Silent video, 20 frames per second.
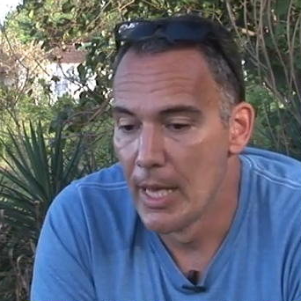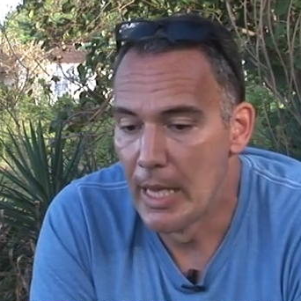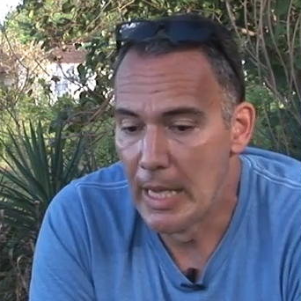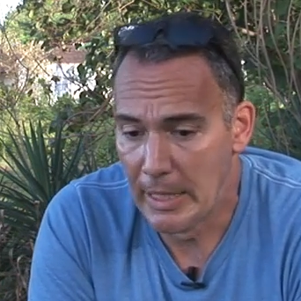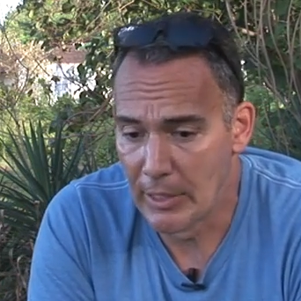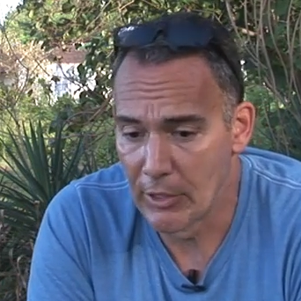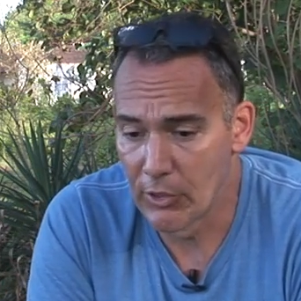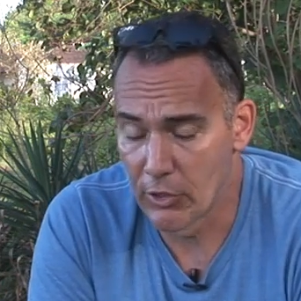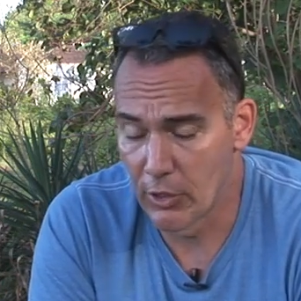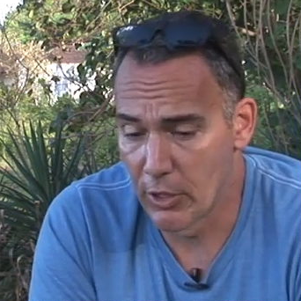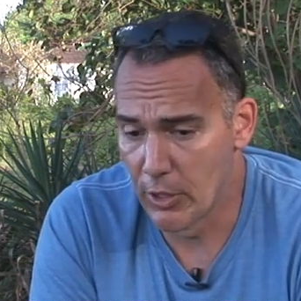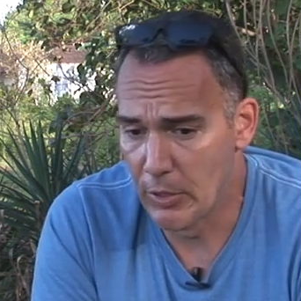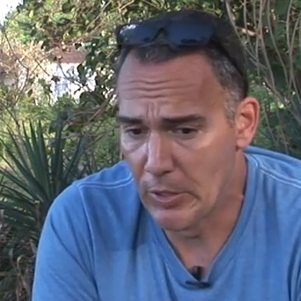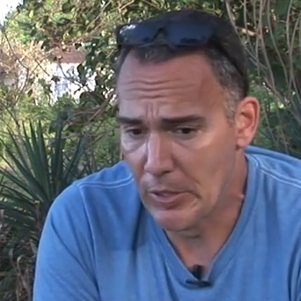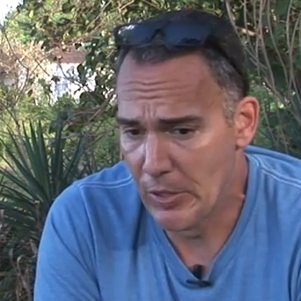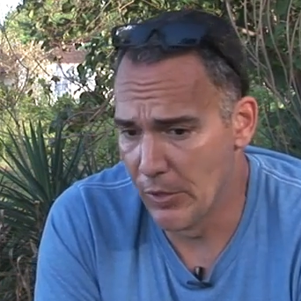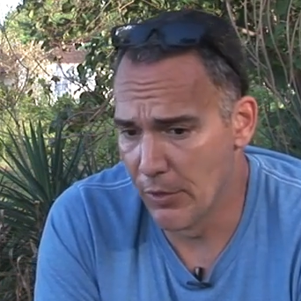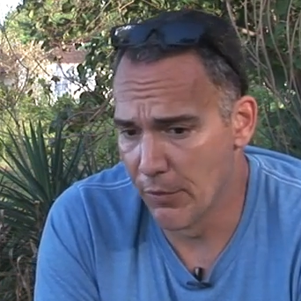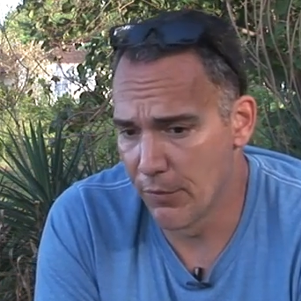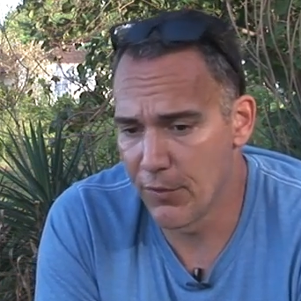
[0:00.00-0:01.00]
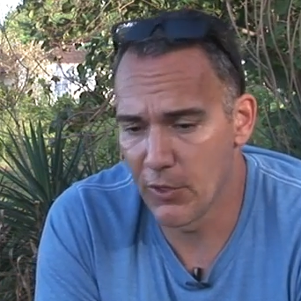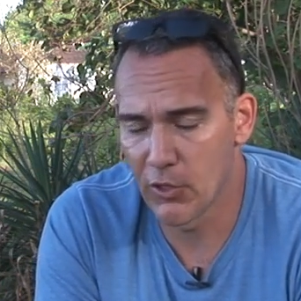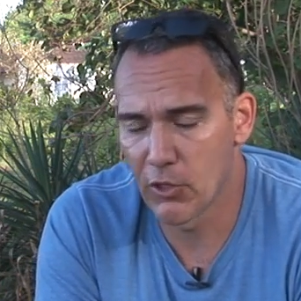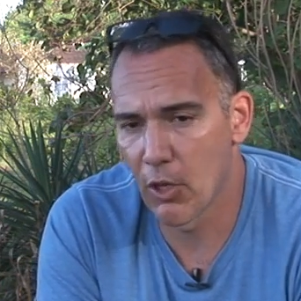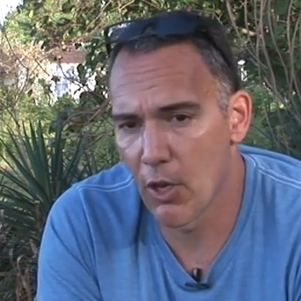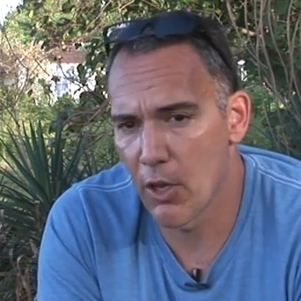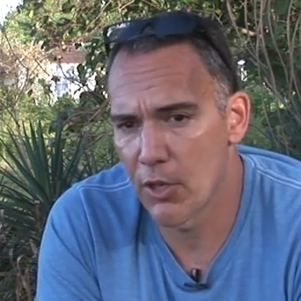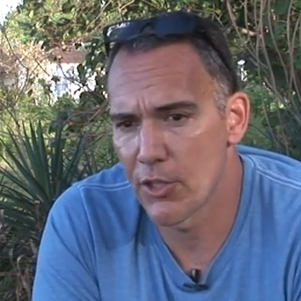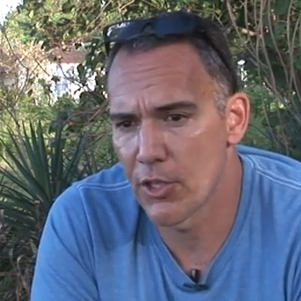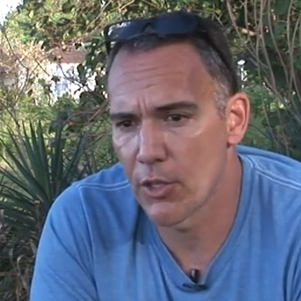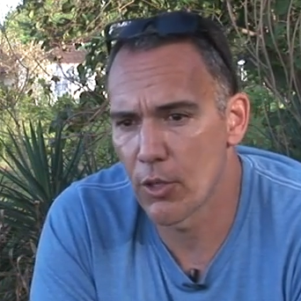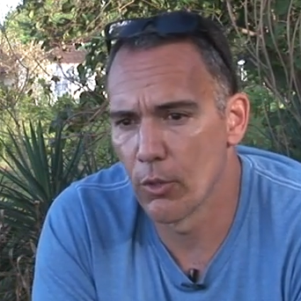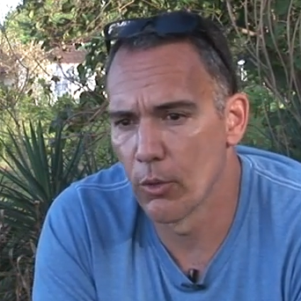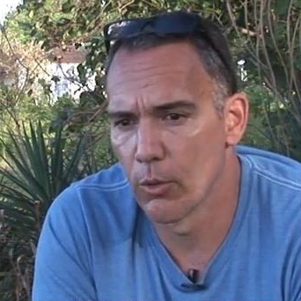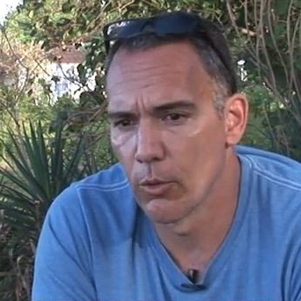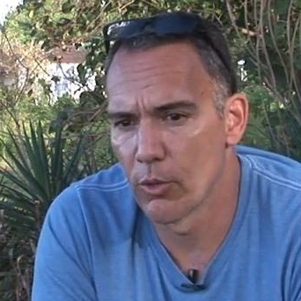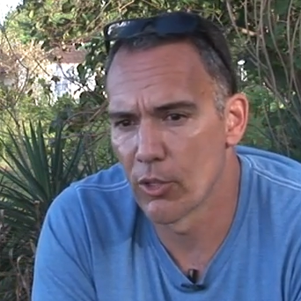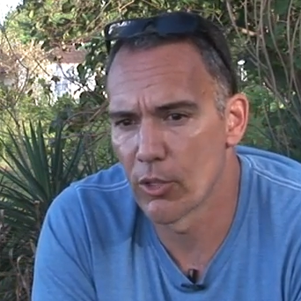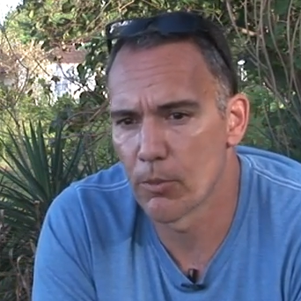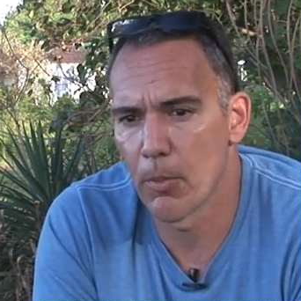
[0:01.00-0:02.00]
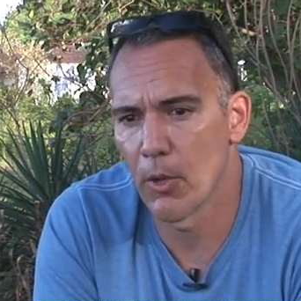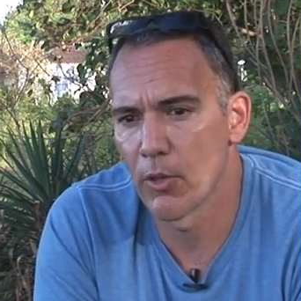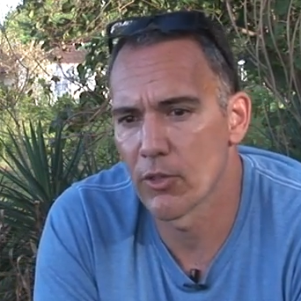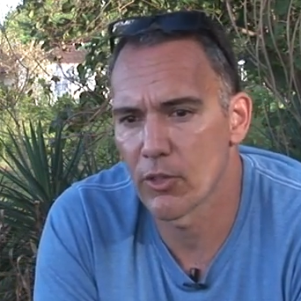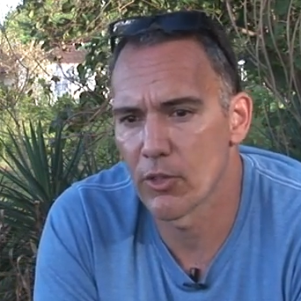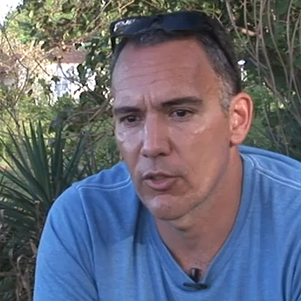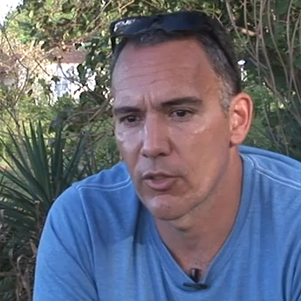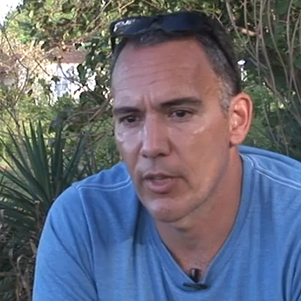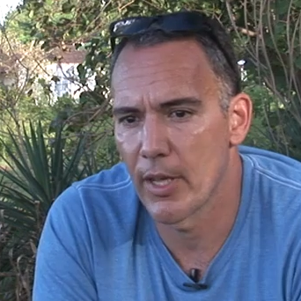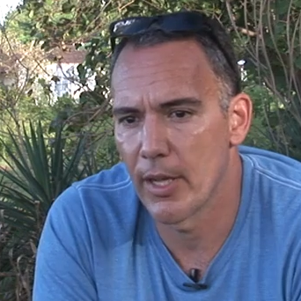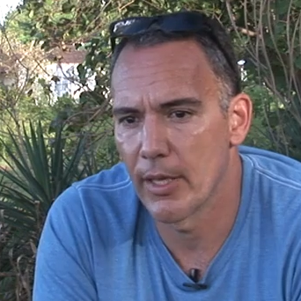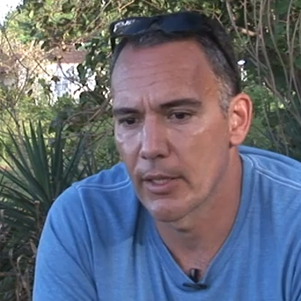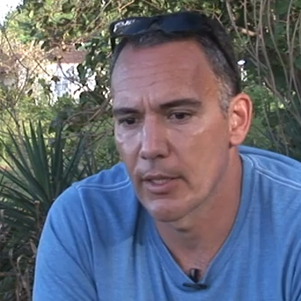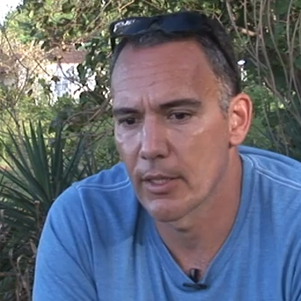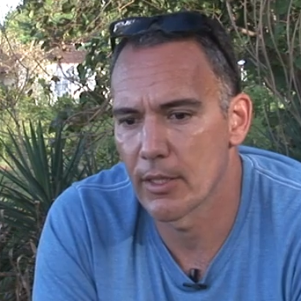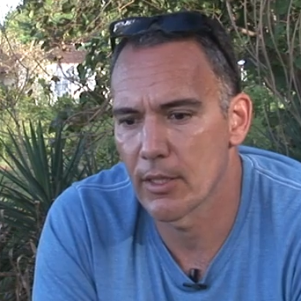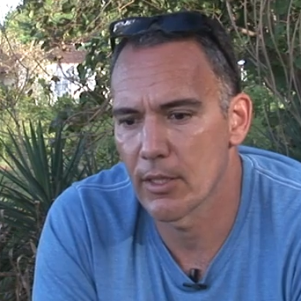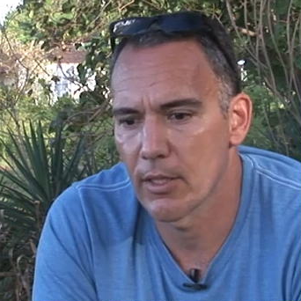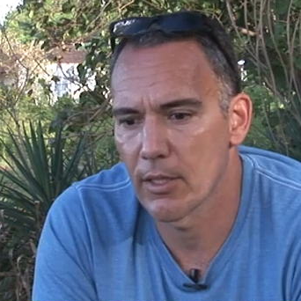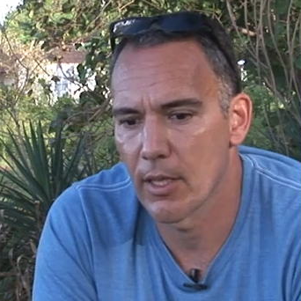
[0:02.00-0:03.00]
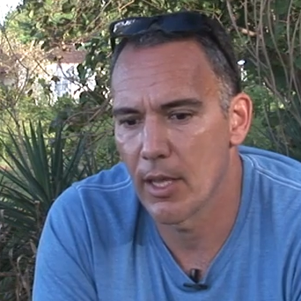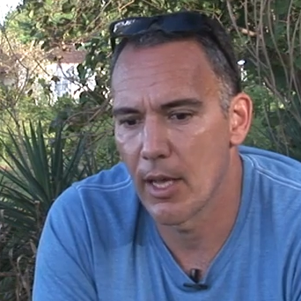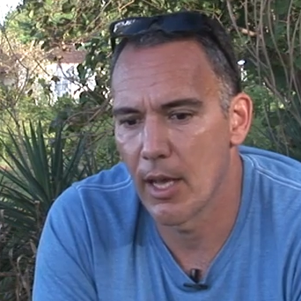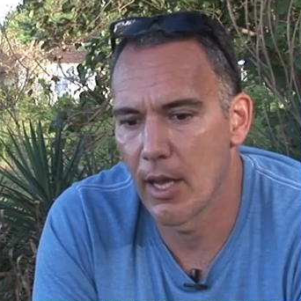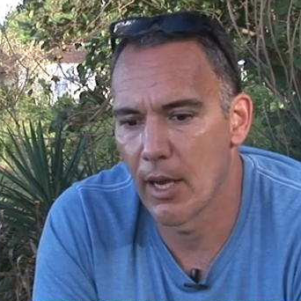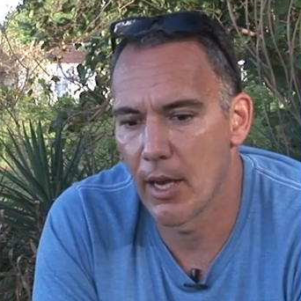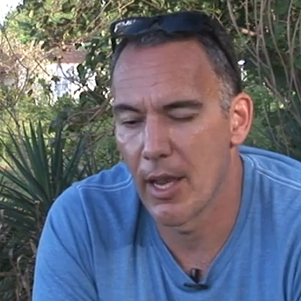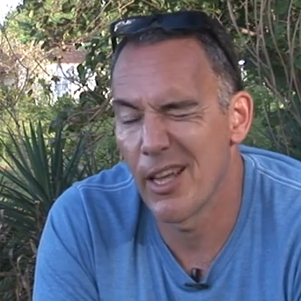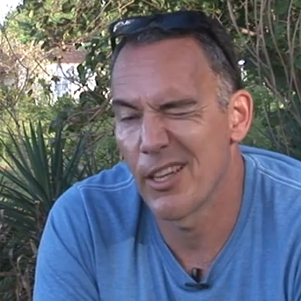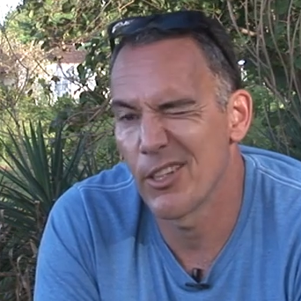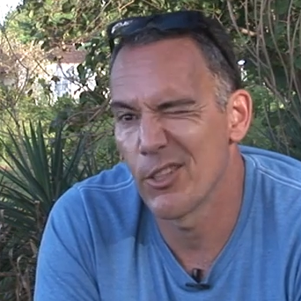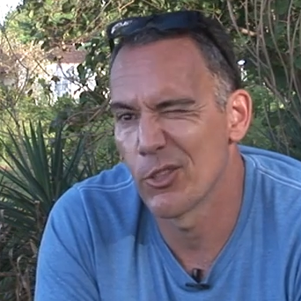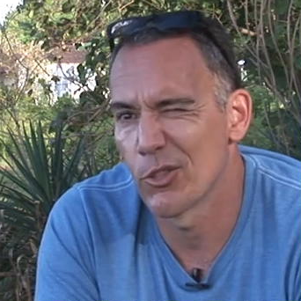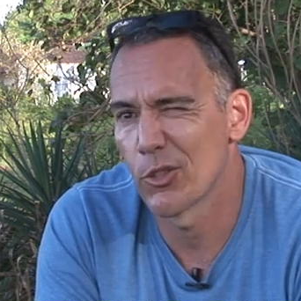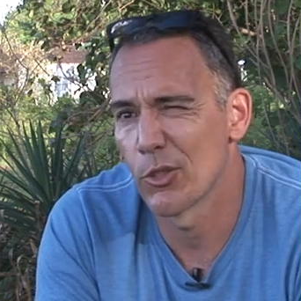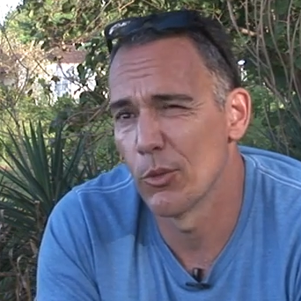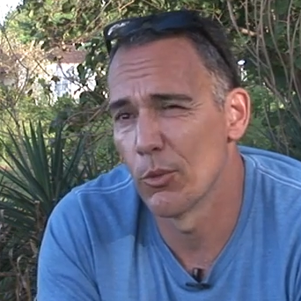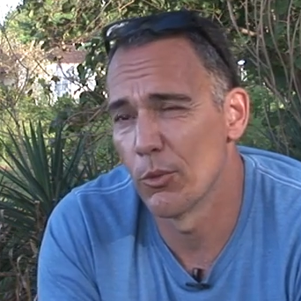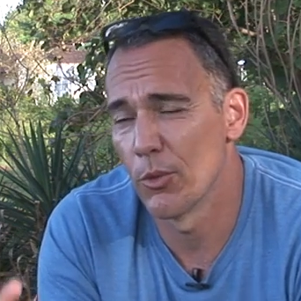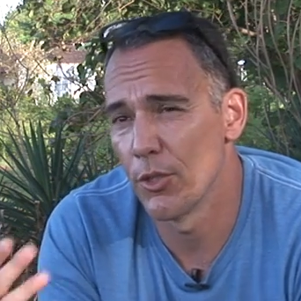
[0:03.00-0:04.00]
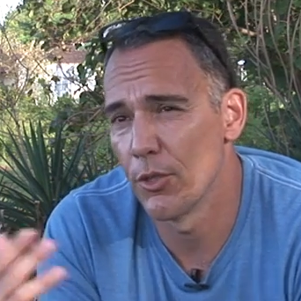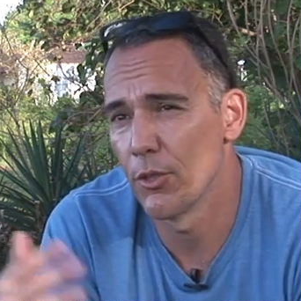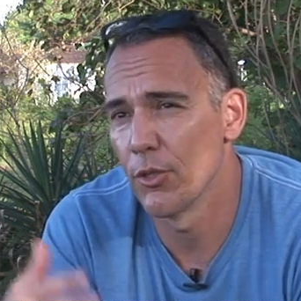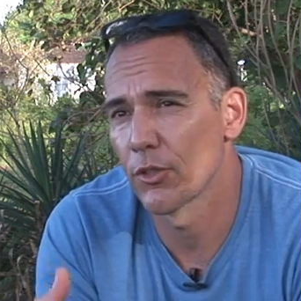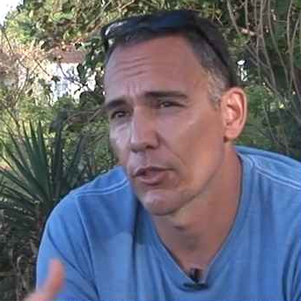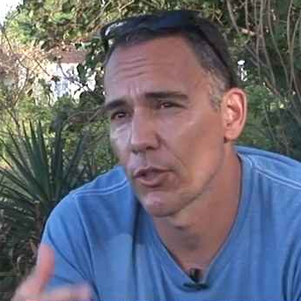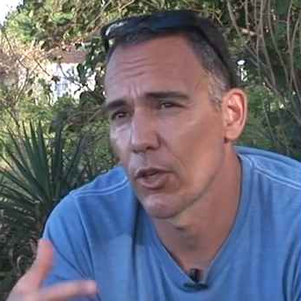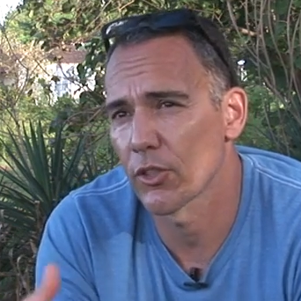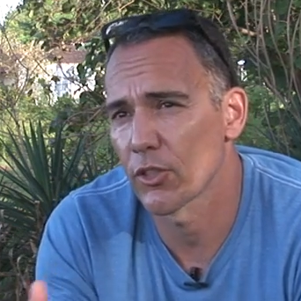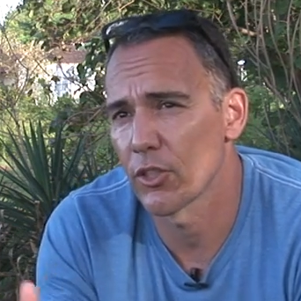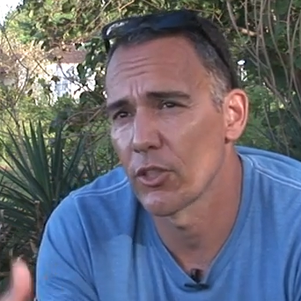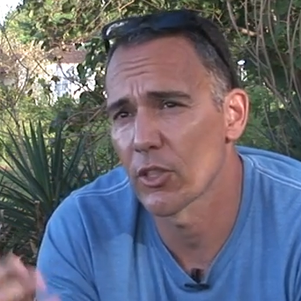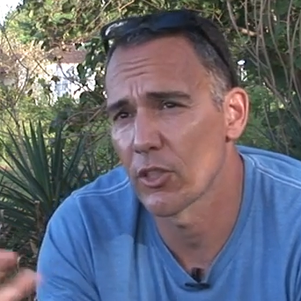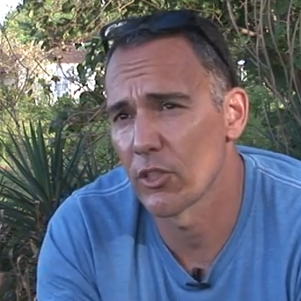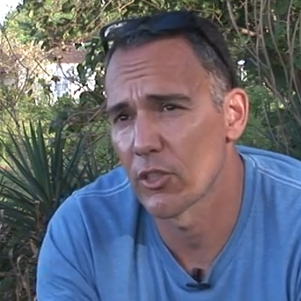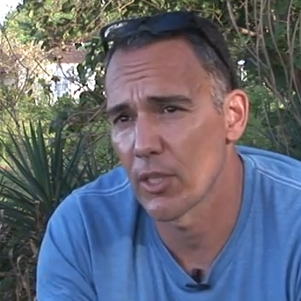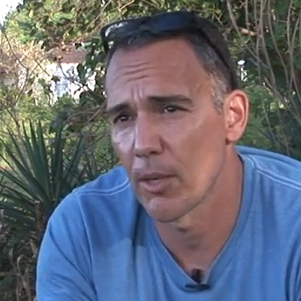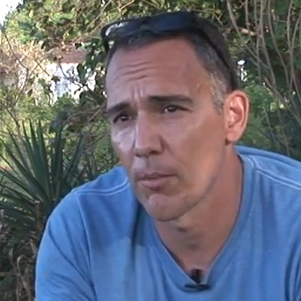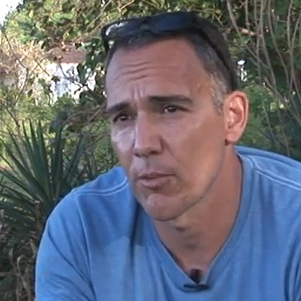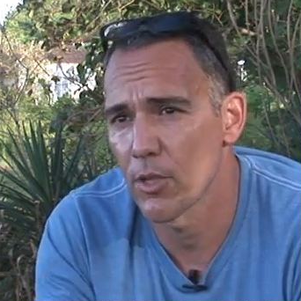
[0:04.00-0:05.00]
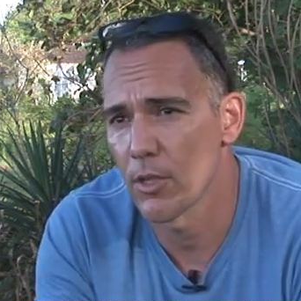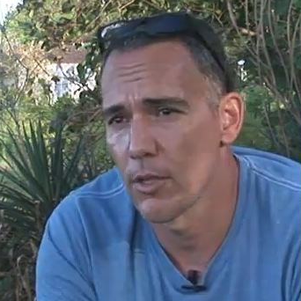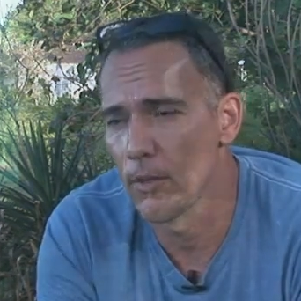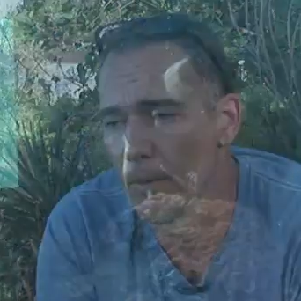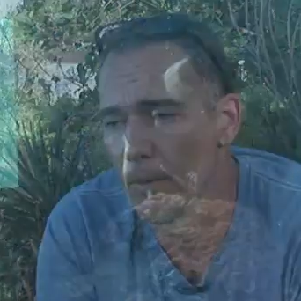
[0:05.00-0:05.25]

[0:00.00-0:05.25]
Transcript: And so the physiological responses that allow you to reduce oxygen consumption